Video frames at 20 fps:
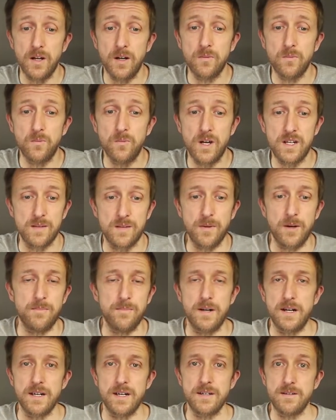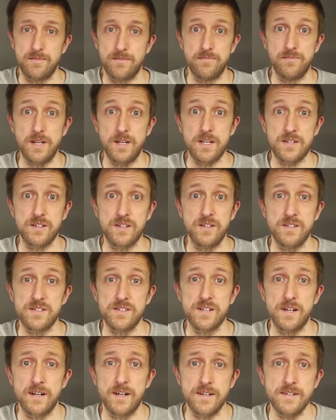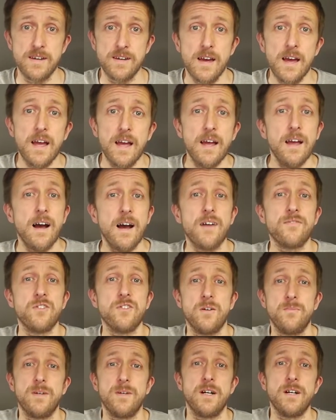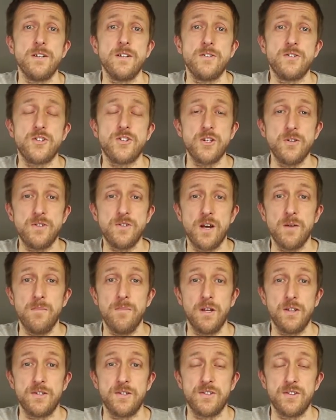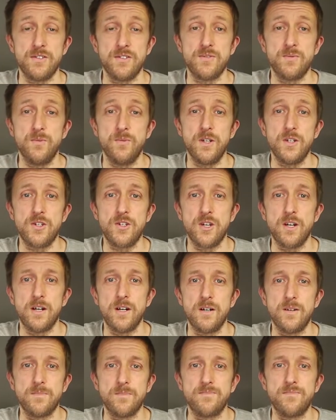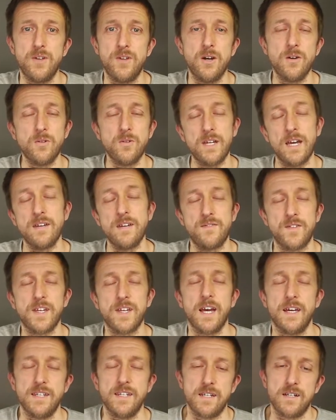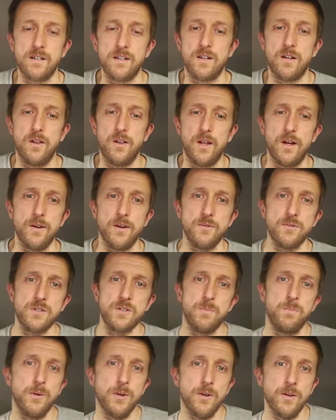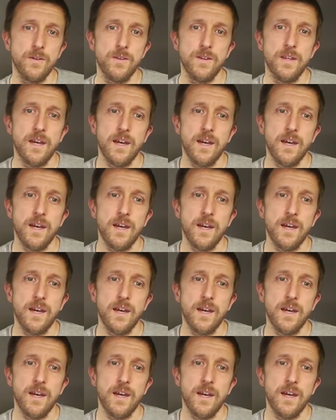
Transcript: When I'm on my desk inside, I've got my studio monitors, which are okay for getting it close, but